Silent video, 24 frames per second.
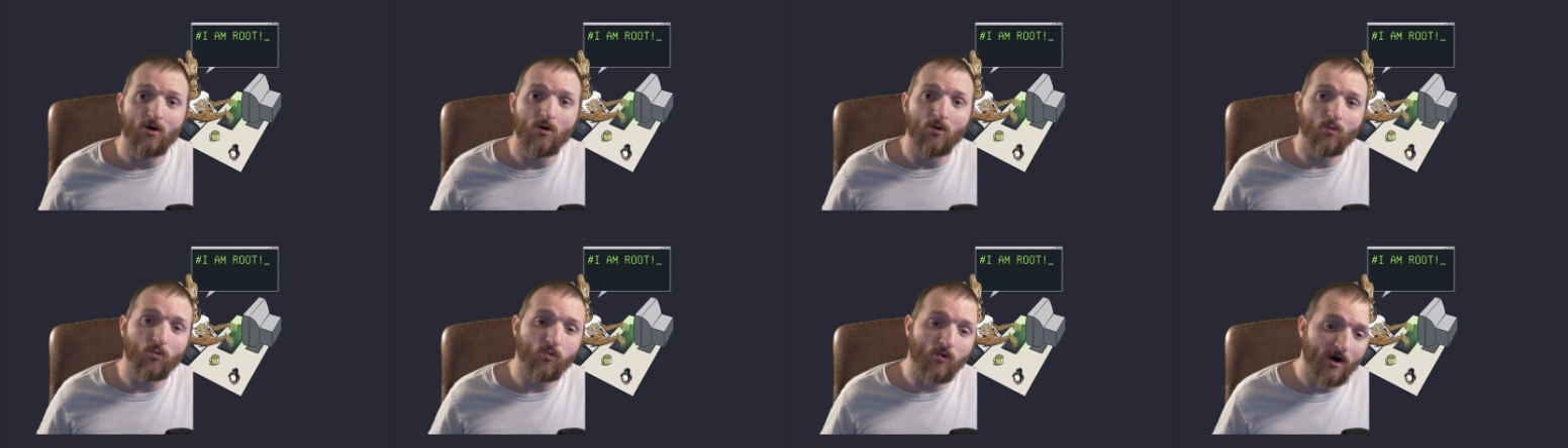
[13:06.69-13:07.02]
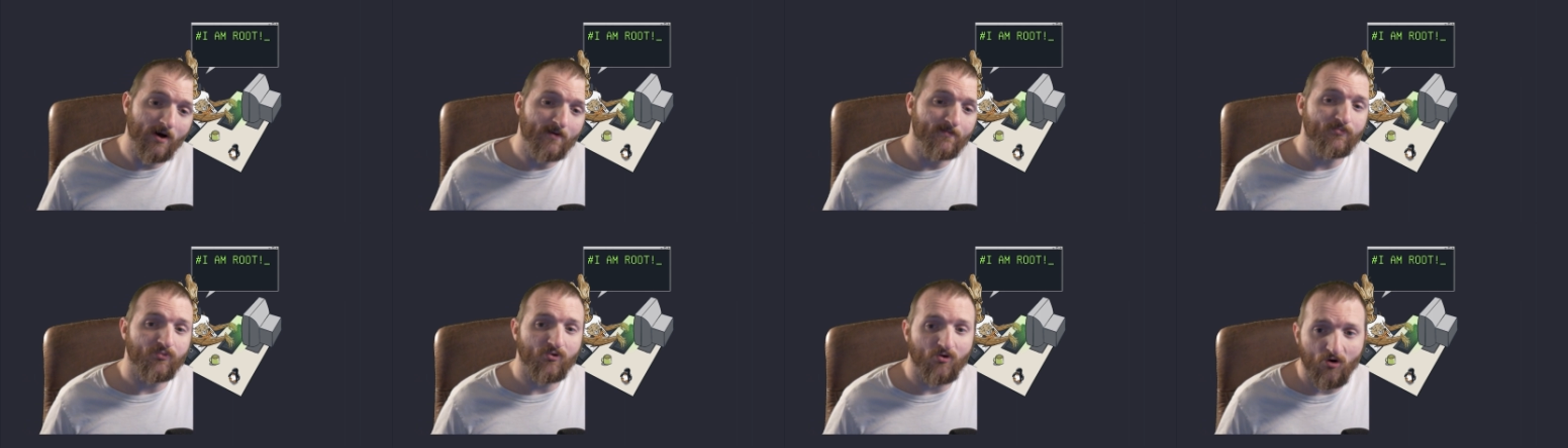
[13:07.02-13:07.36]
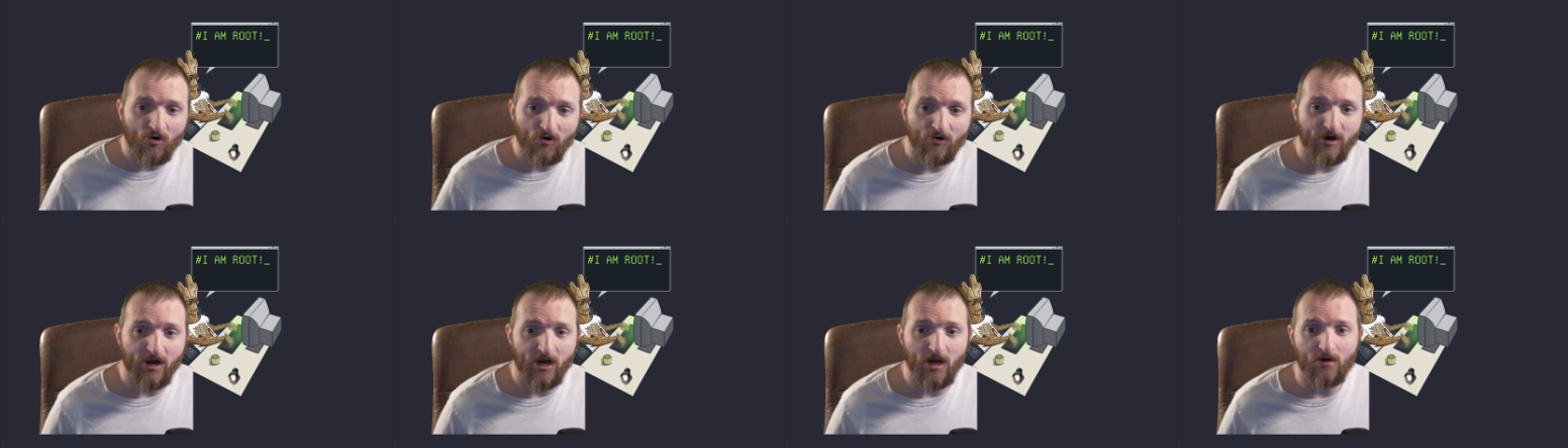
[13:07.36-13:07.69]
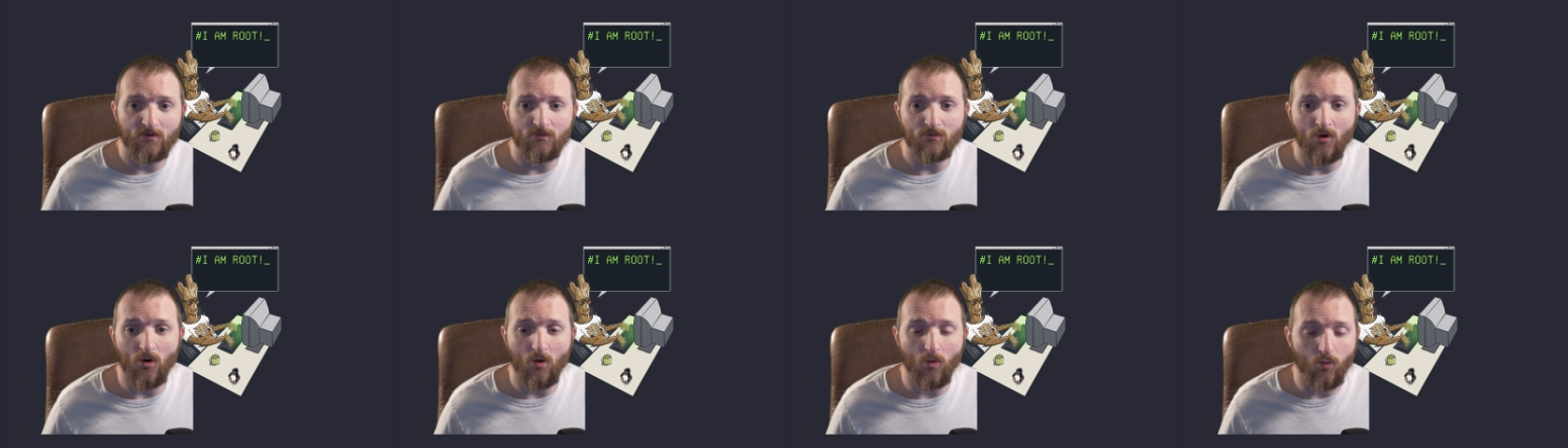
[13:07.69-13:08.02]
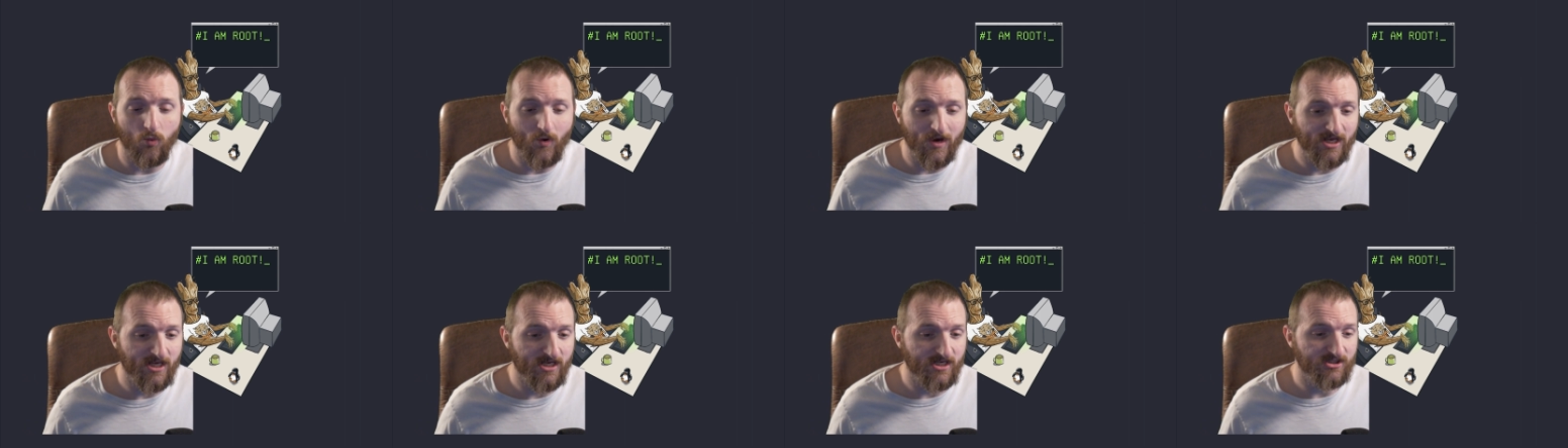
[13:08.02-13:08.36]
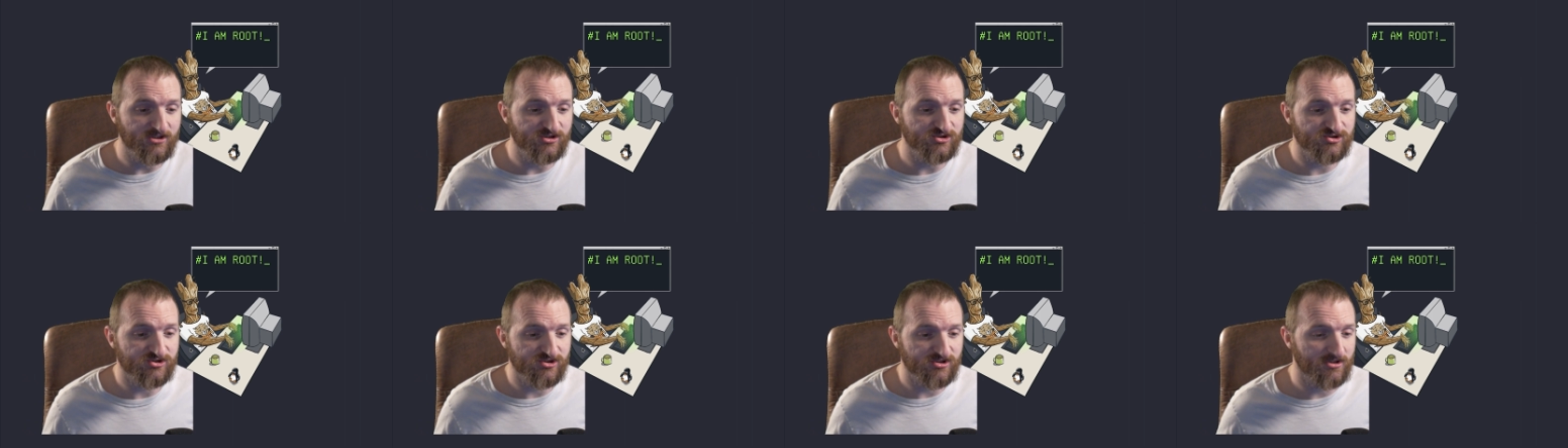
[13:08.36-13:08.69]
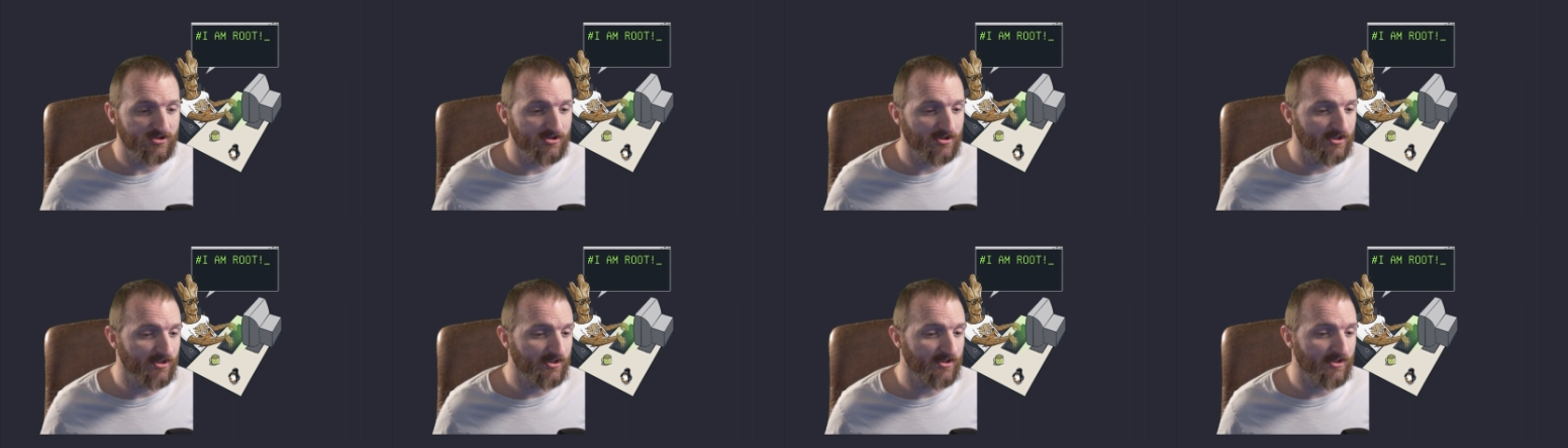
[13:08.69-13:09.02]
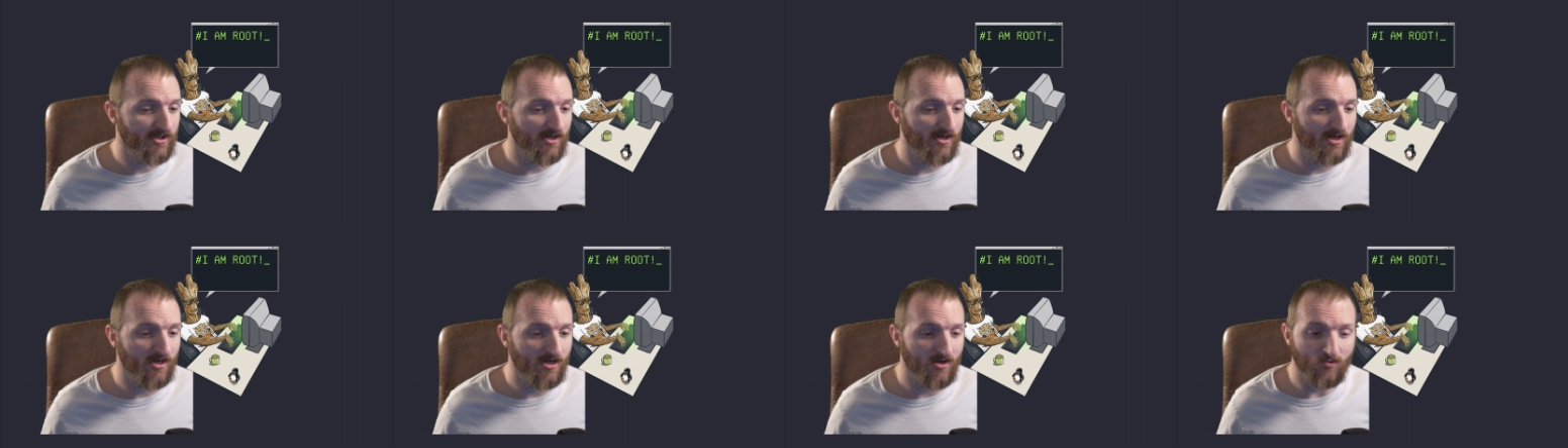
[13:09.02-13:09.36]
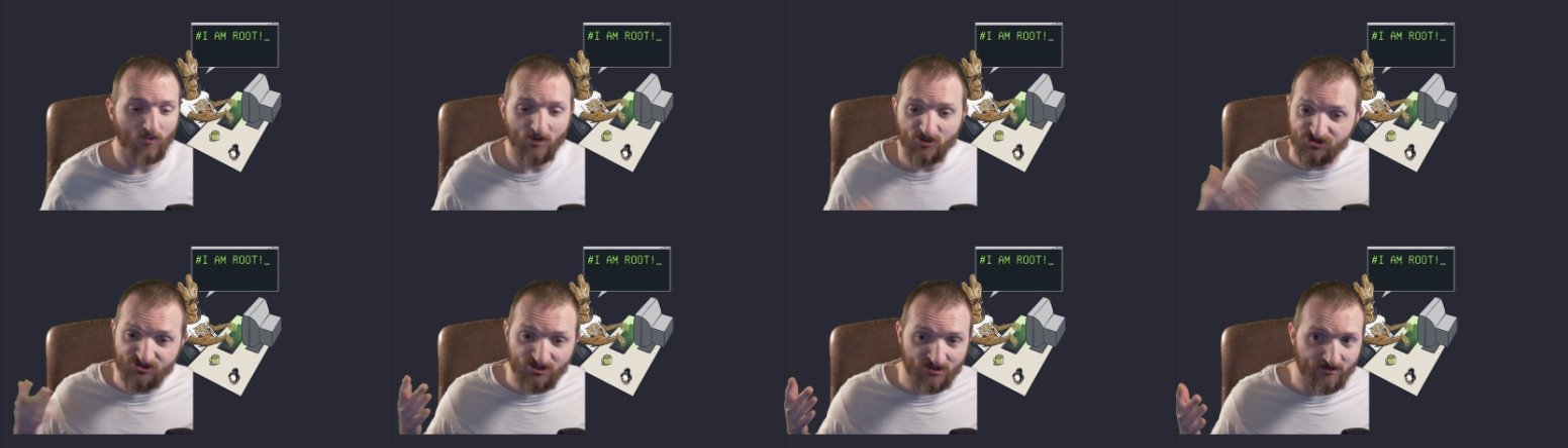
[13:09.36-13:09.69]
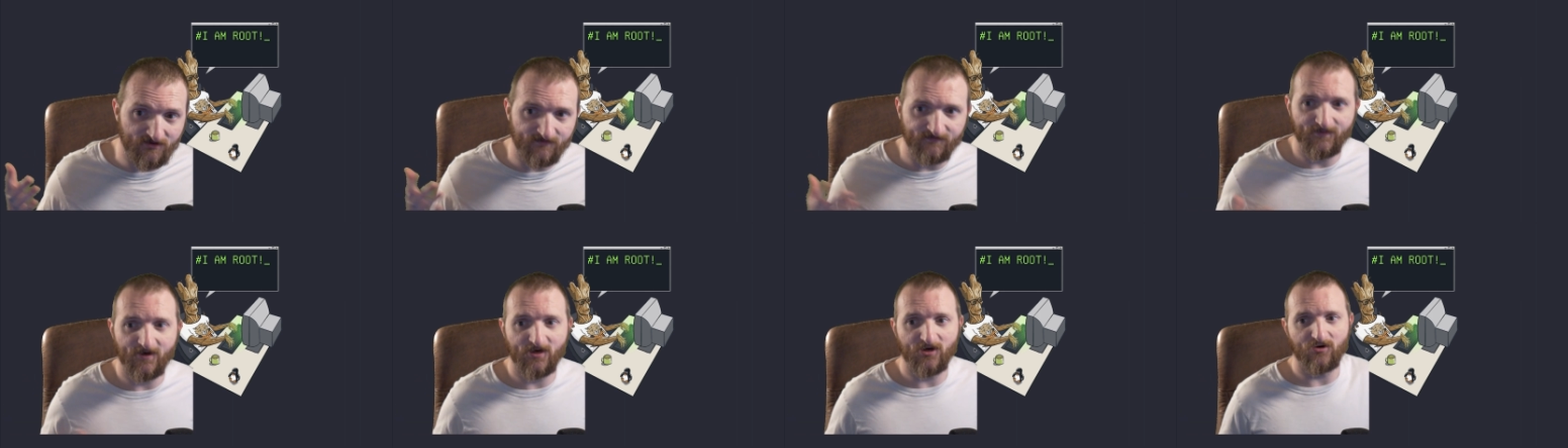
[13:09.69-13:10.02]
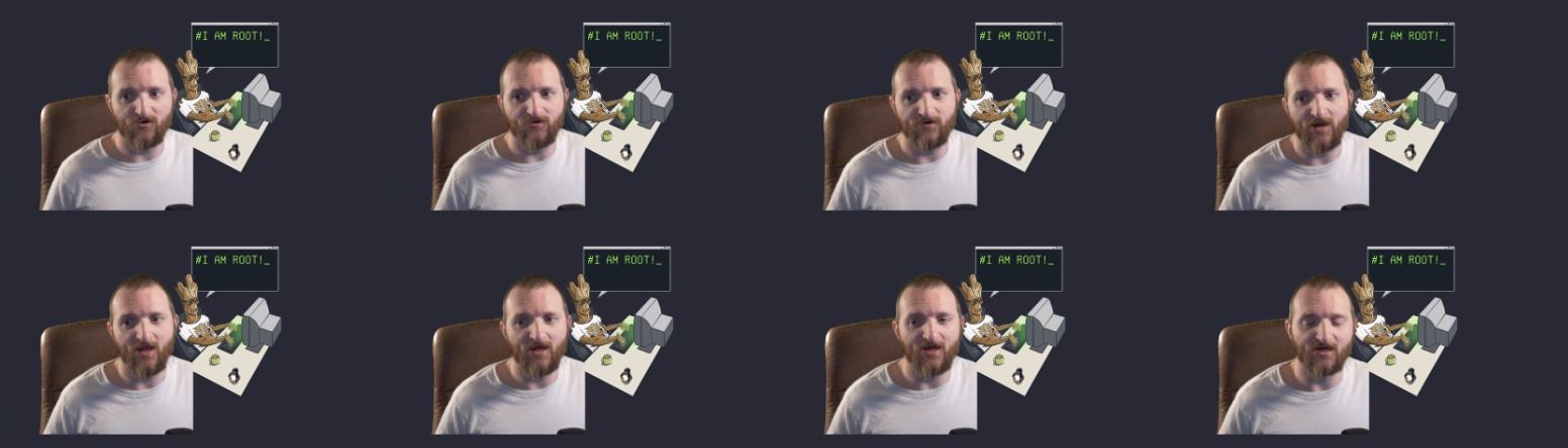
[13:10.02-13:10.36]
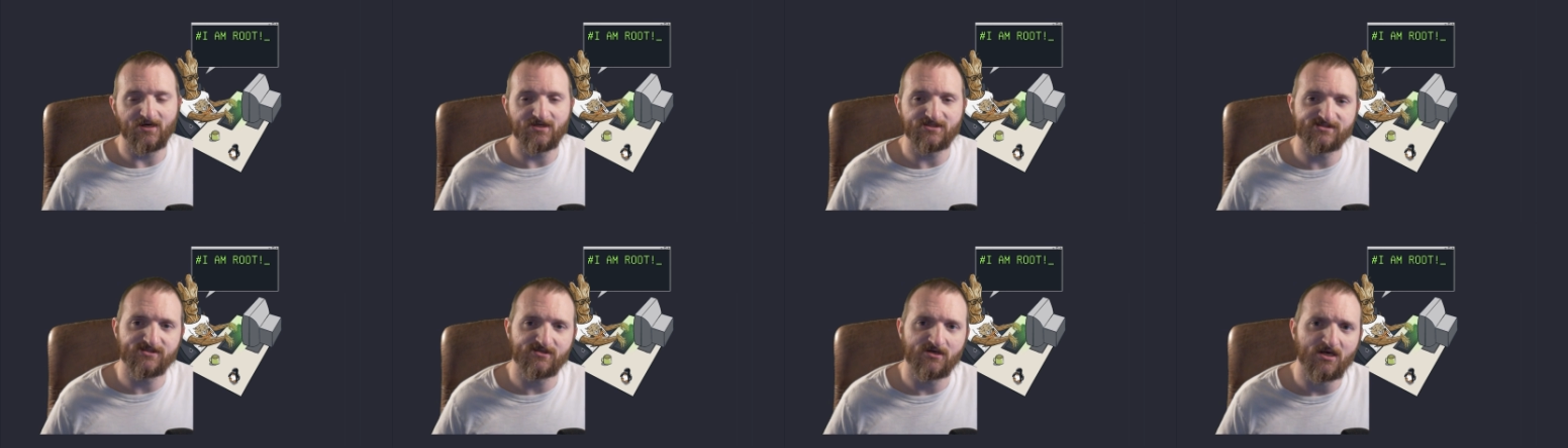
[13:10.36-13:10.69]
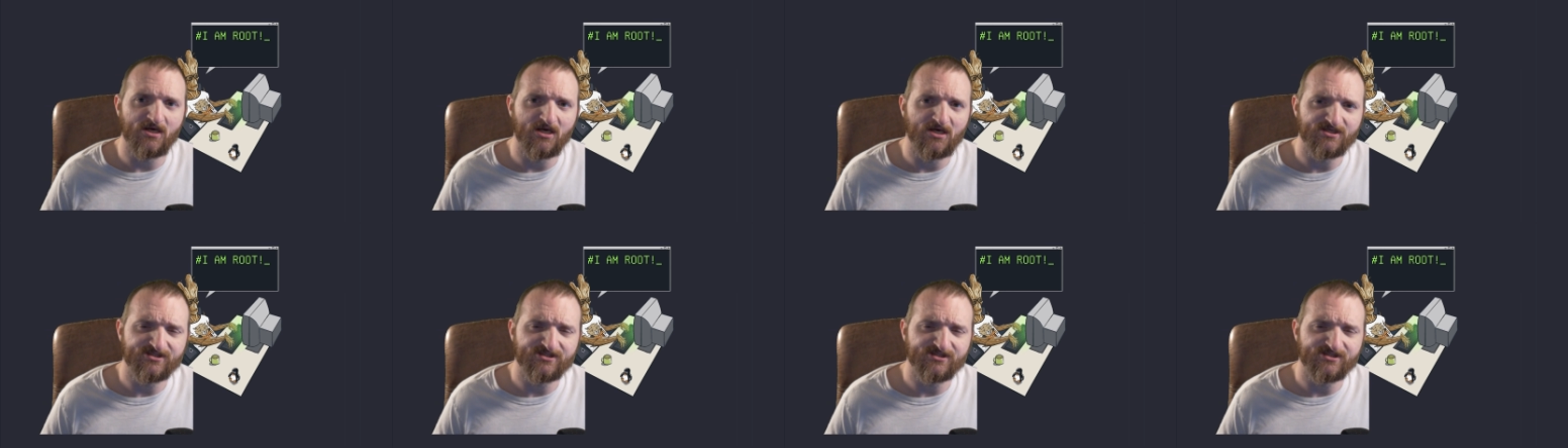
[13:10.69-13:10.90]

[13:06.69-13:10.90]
what program we should uh, we should configure next.